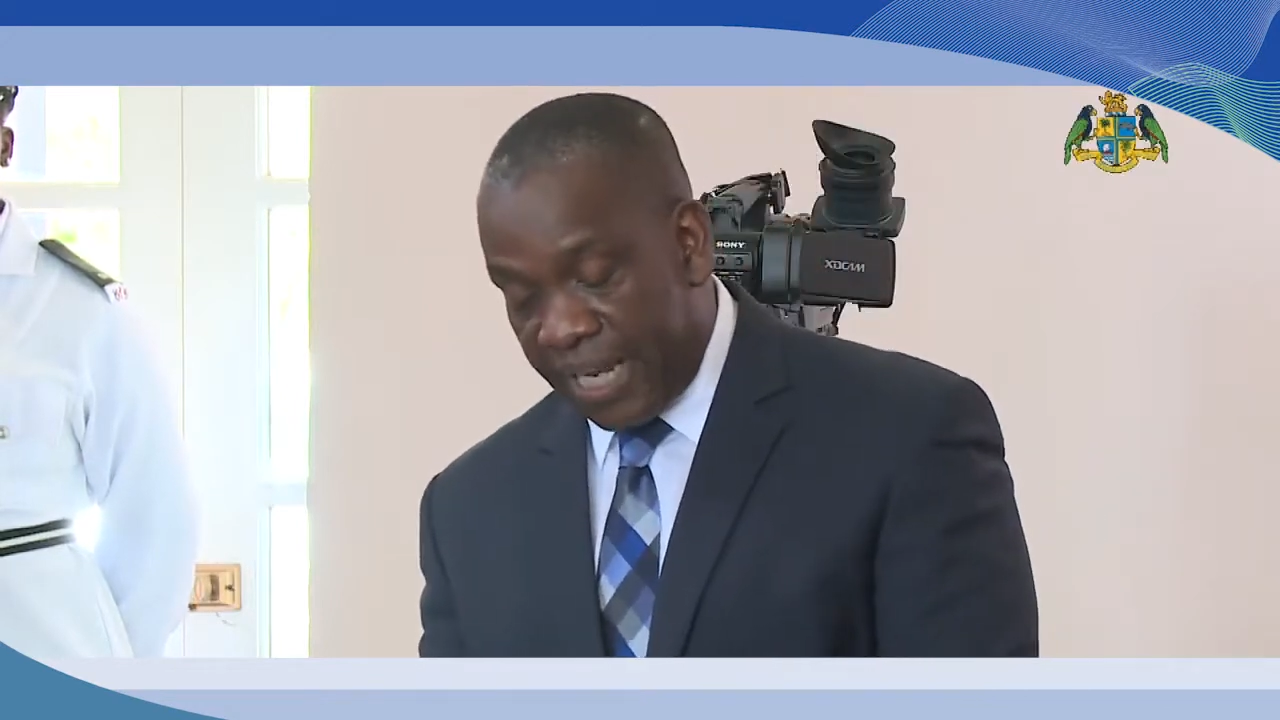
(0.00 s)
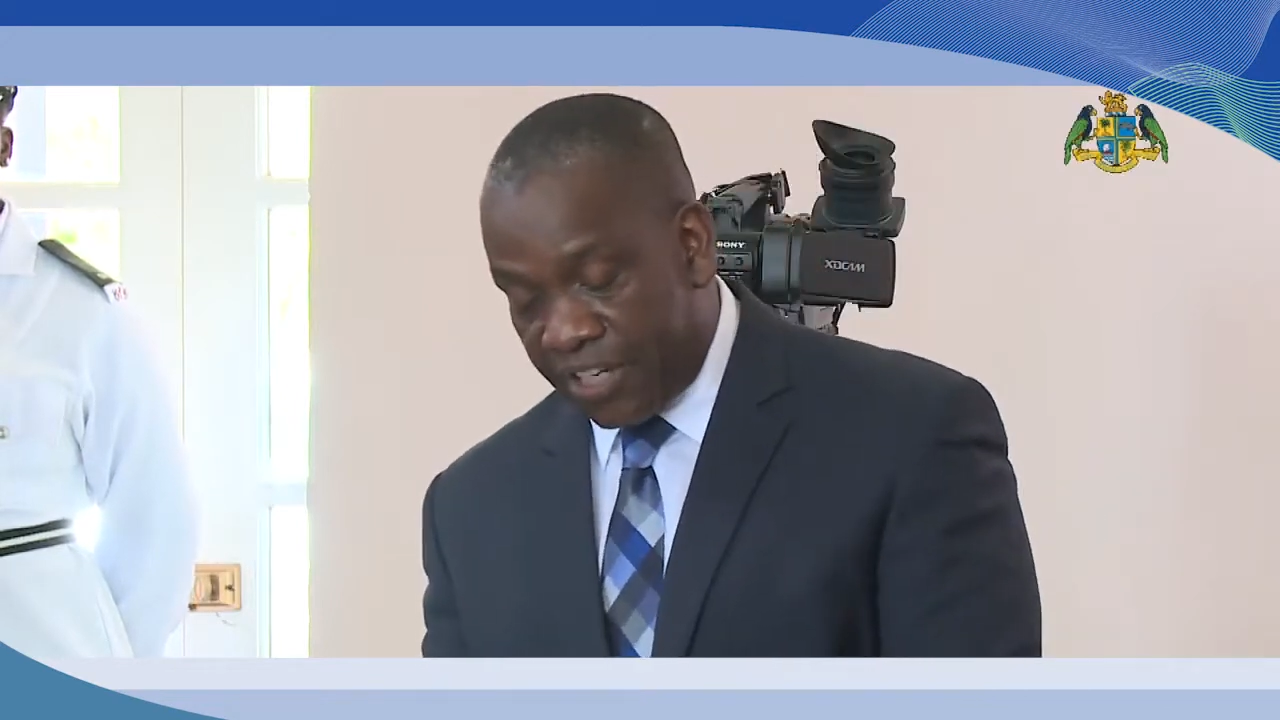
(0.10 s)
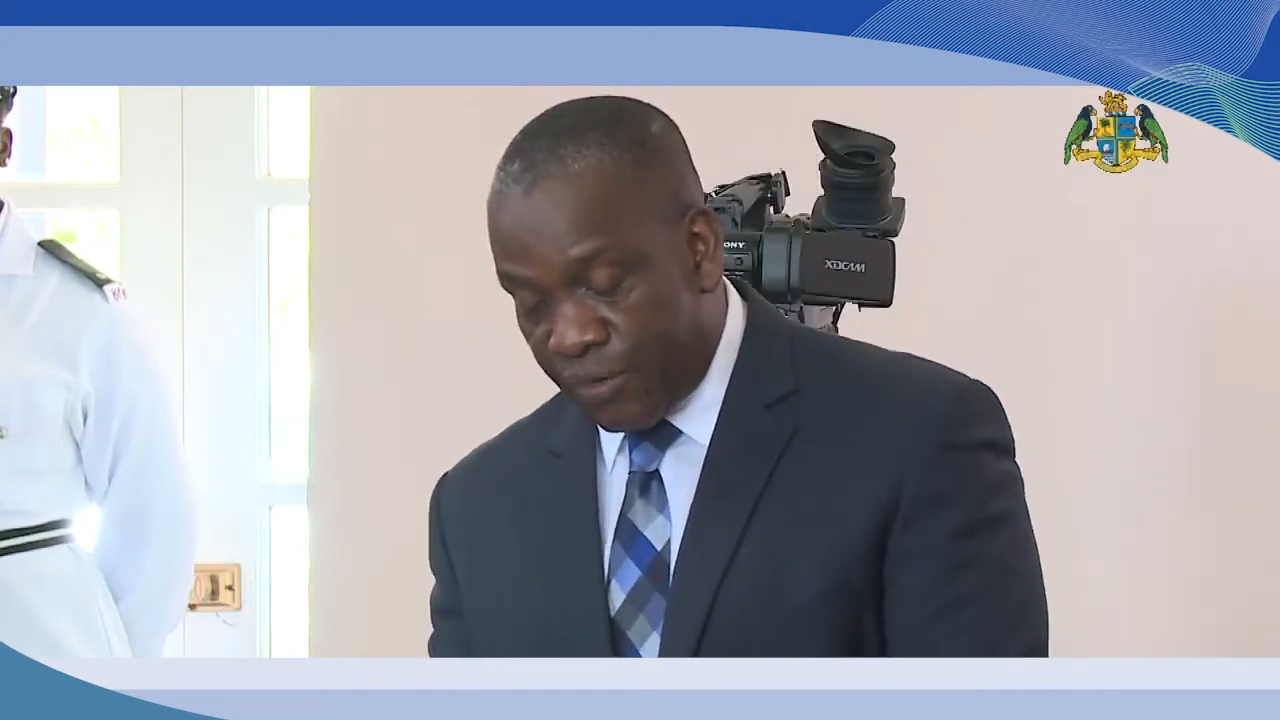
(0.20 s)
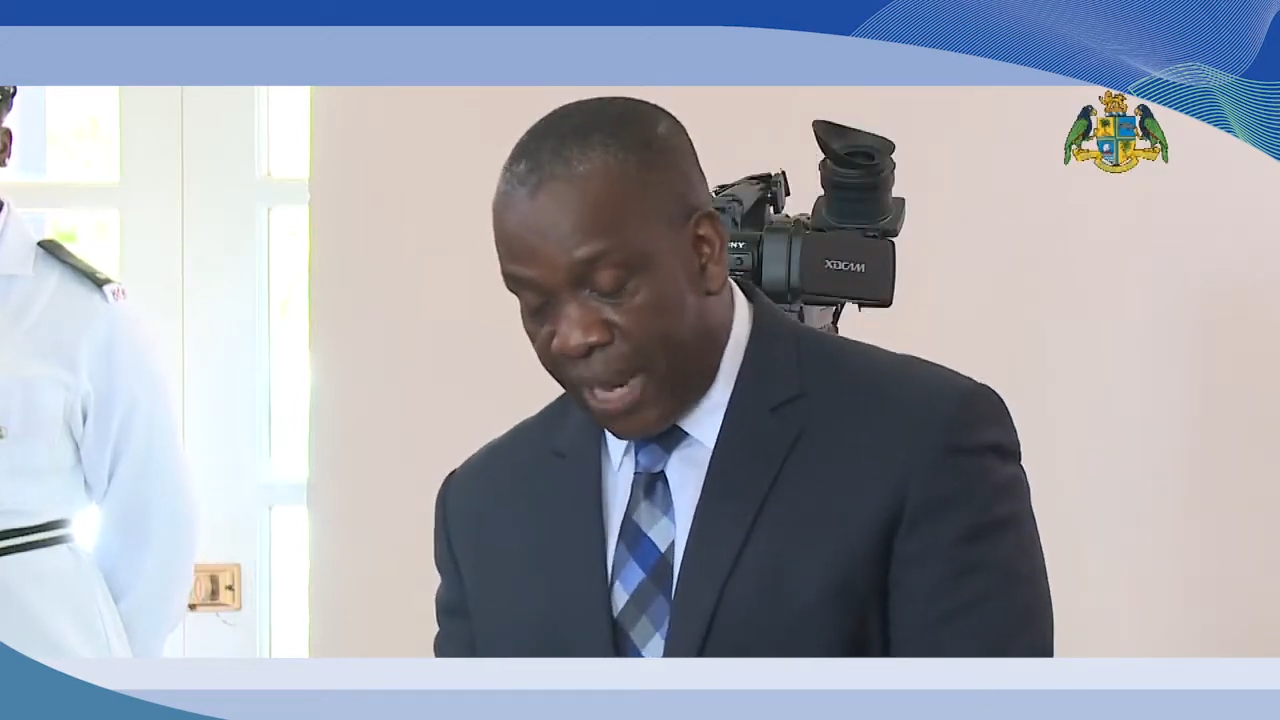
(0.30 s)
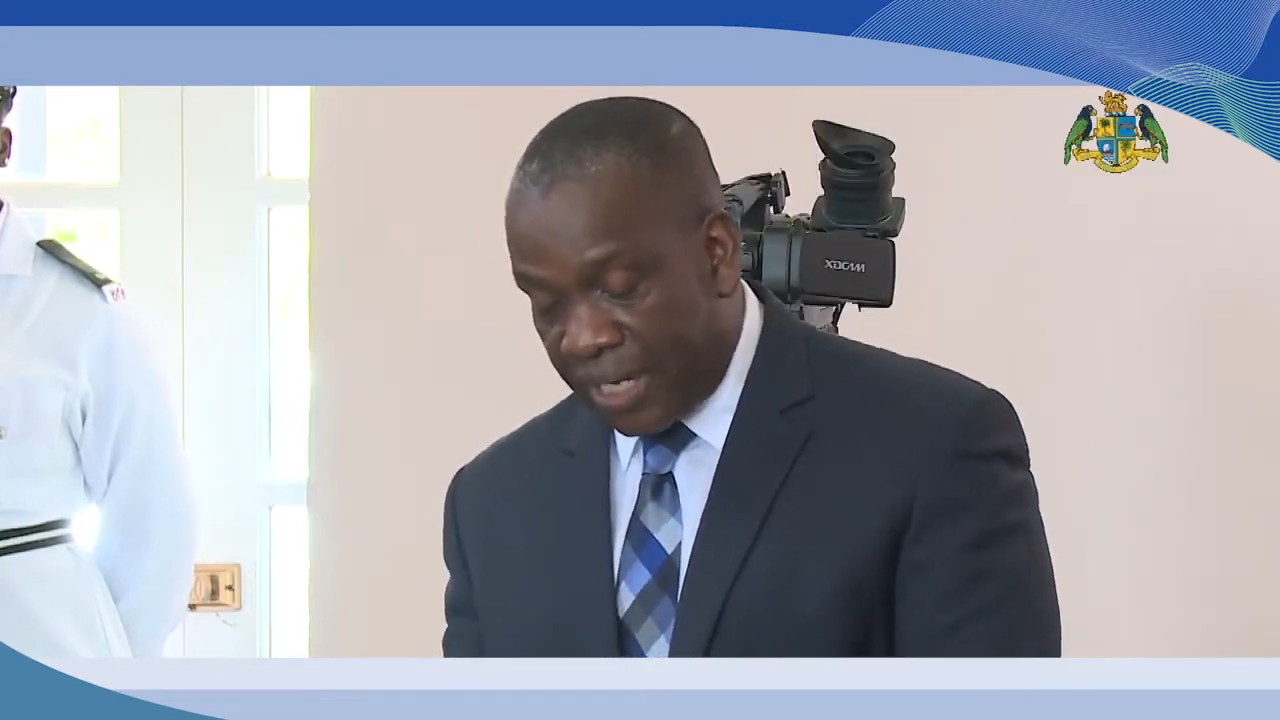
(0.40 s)

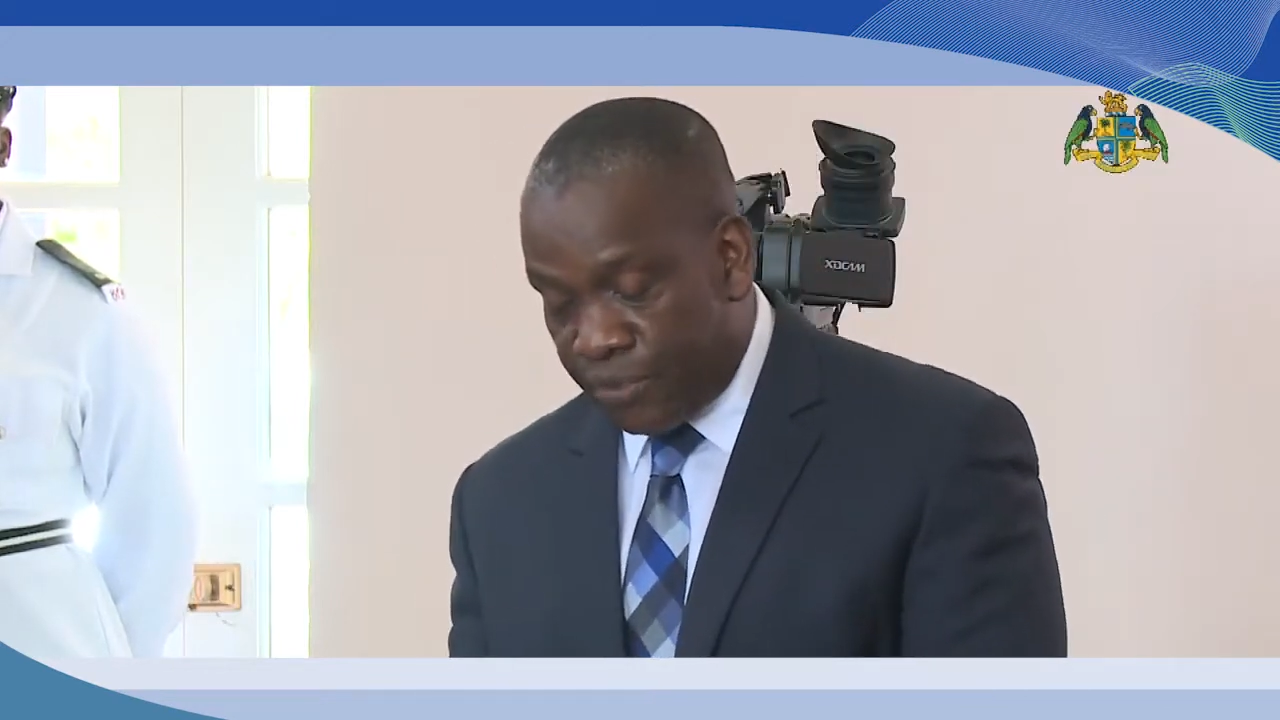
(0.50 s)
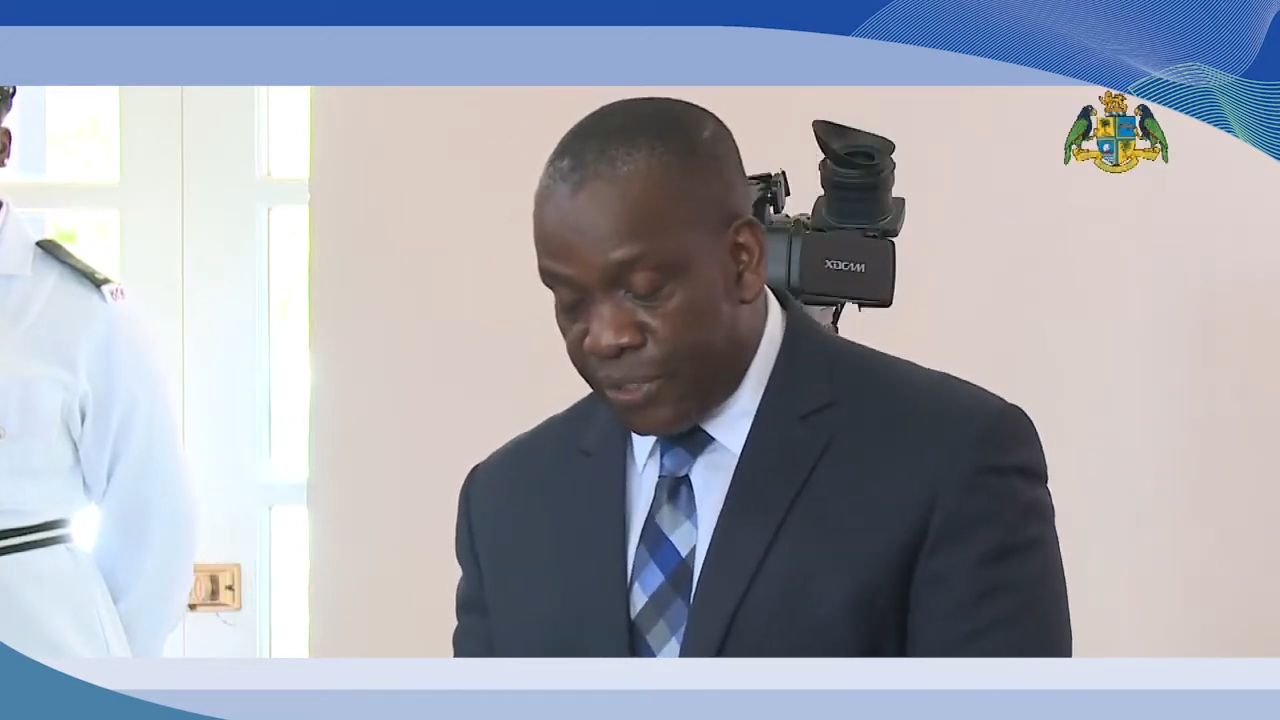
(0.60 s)
extracts,